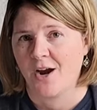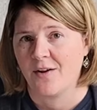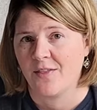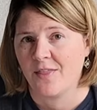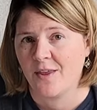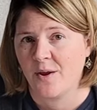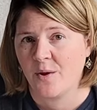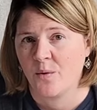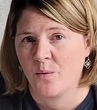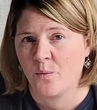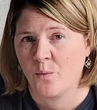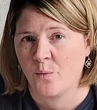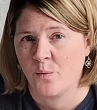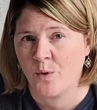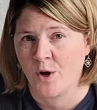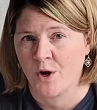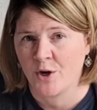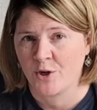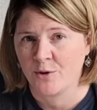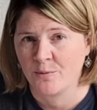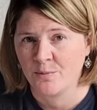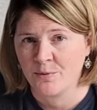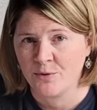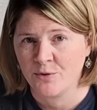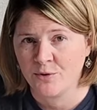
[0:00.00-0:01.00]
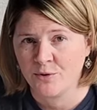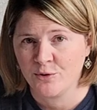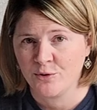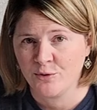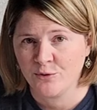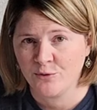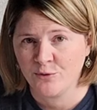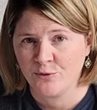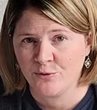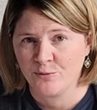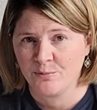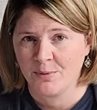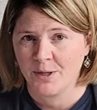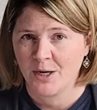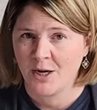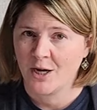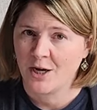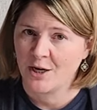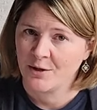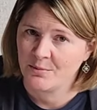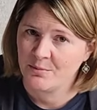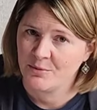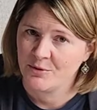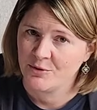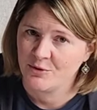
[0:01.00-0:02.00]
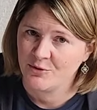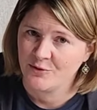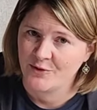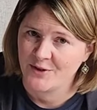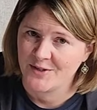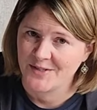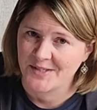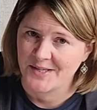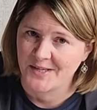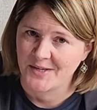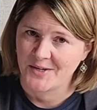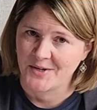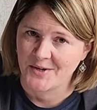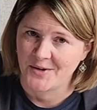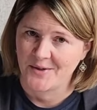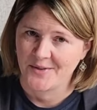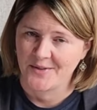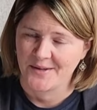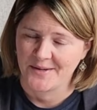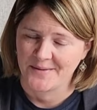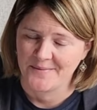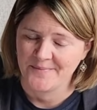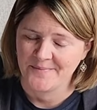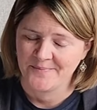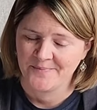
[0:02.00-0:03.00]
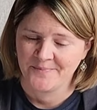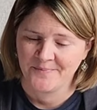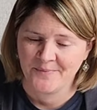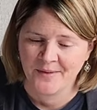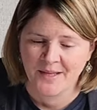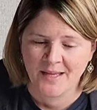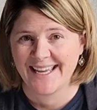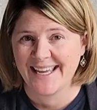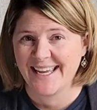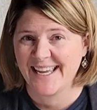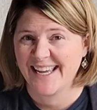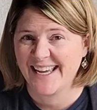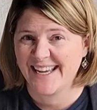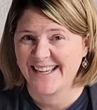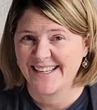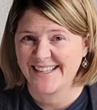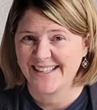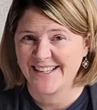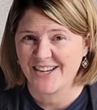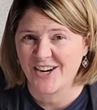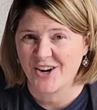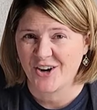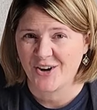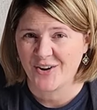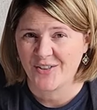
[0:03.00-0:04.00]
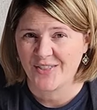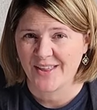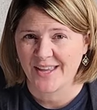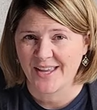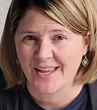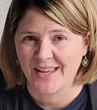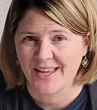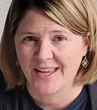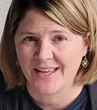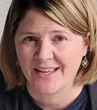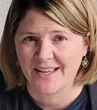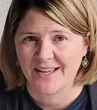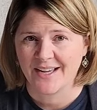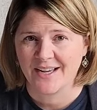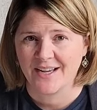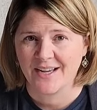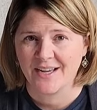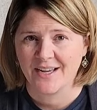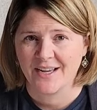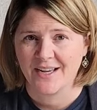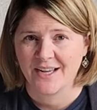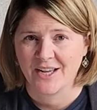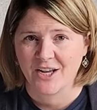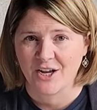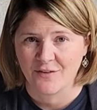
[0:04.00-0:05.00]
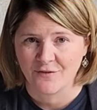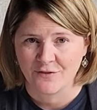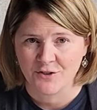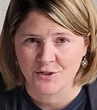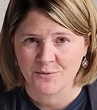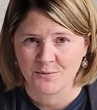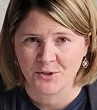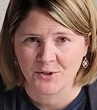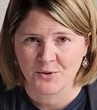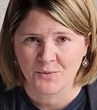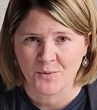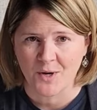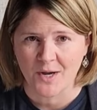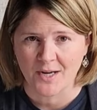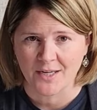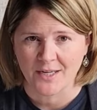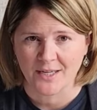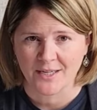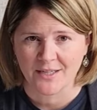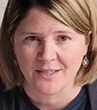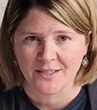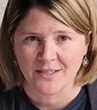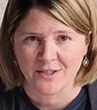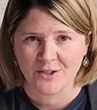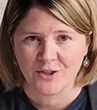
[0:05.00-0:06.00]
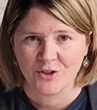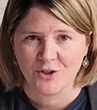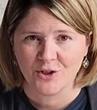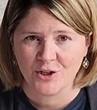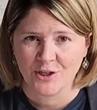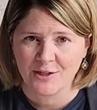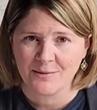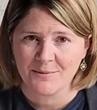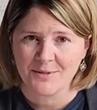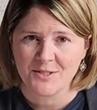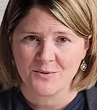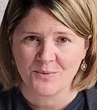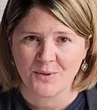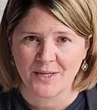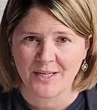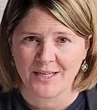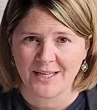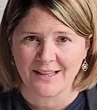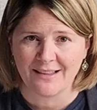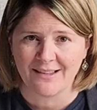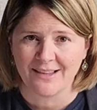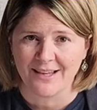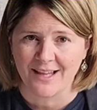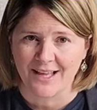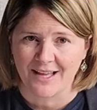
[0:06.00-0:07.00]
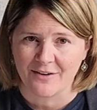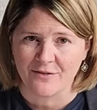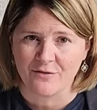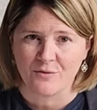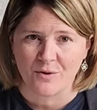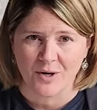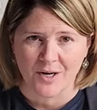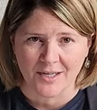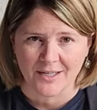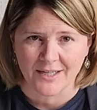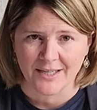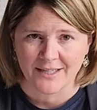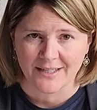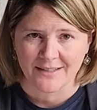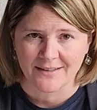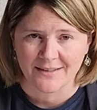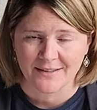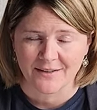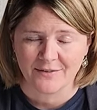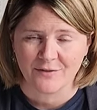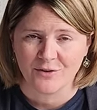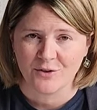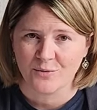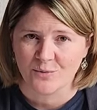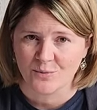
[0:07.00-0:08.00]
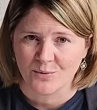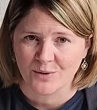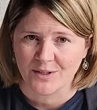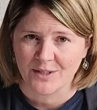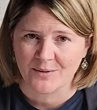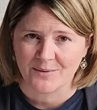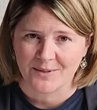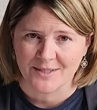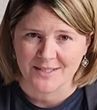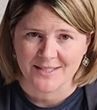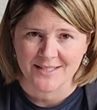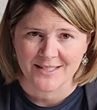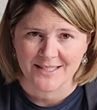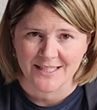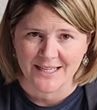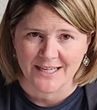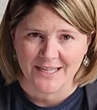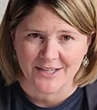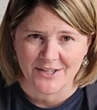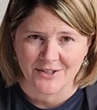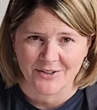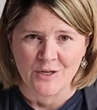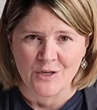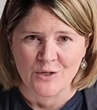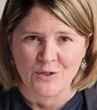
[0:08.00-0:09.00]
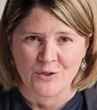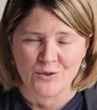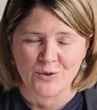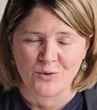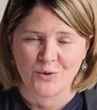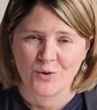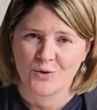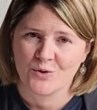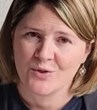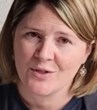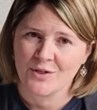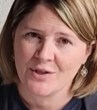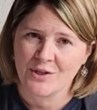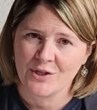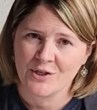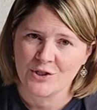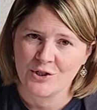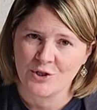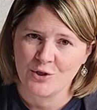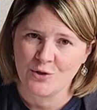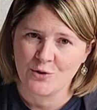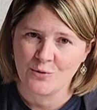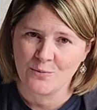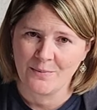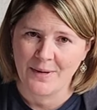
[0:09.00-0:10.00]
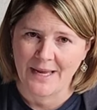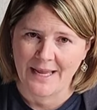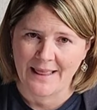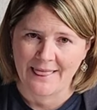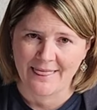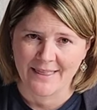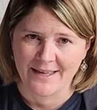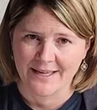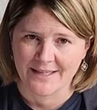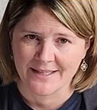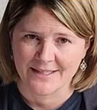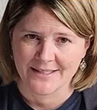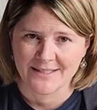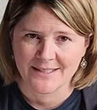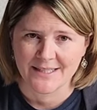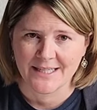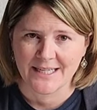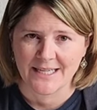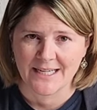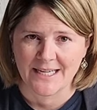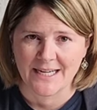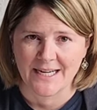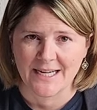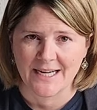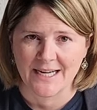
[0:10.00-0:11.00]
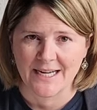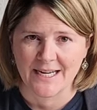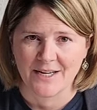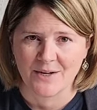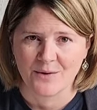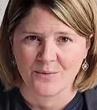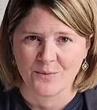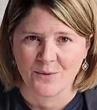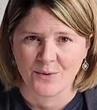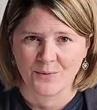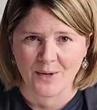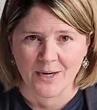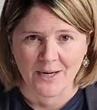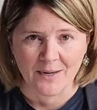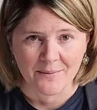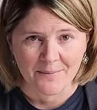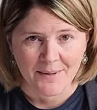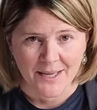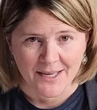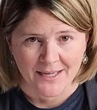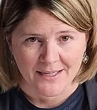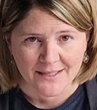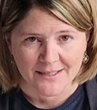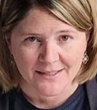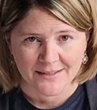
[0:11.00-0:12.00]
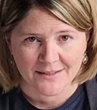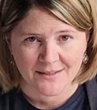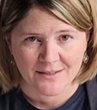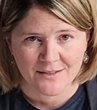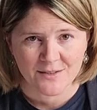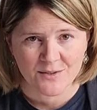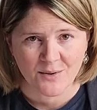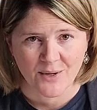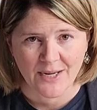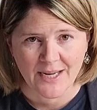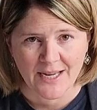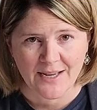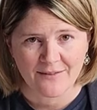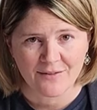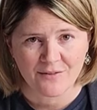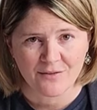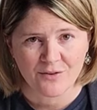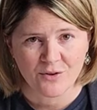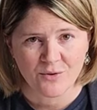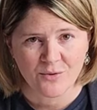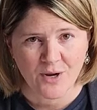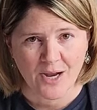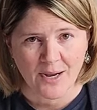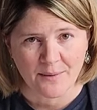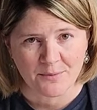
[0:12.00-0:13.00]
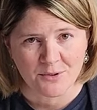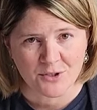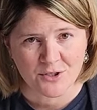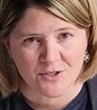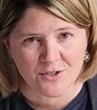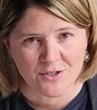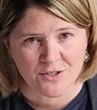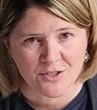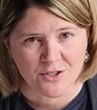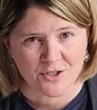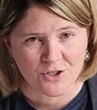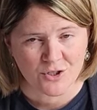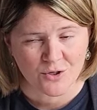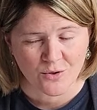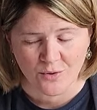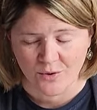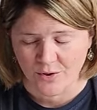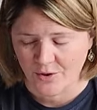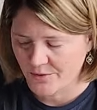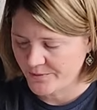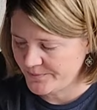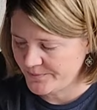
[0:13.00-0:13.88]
Are they waterproof, bog-proof as I call them, and are they comfortable to walk in? You're going to be doing a lot of walking if you really want to see Ireland. So those are the 2 main things that I would recommend. So I have a few options to show you.